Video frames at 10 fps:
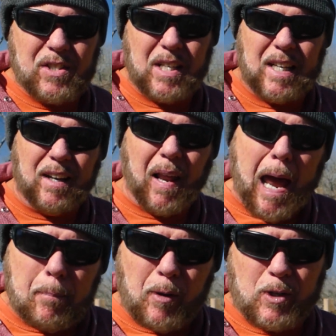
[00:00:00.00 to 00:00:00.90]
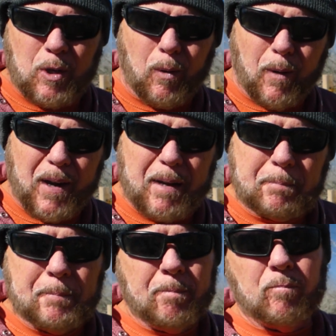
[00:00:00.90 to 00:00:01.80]
see a laboratory
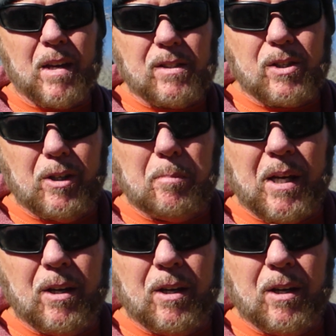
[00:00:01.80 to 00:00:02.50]
that's going to be